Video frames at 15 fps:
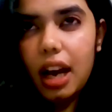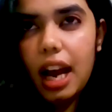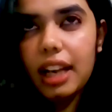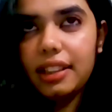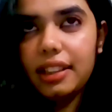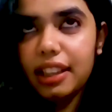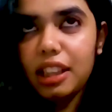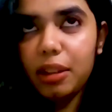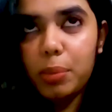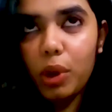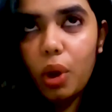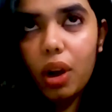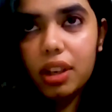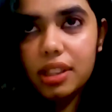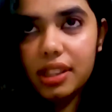I think
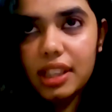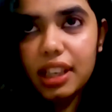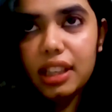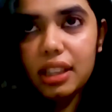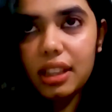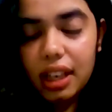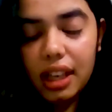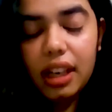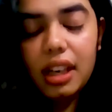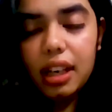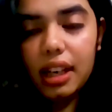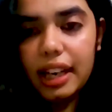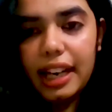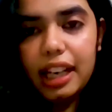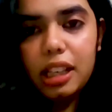blogs can
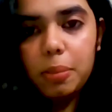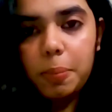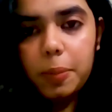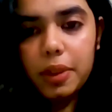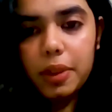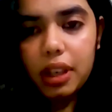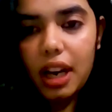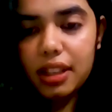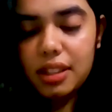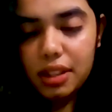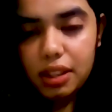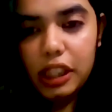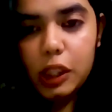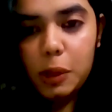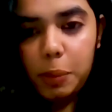help us
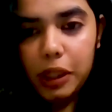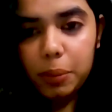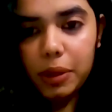reach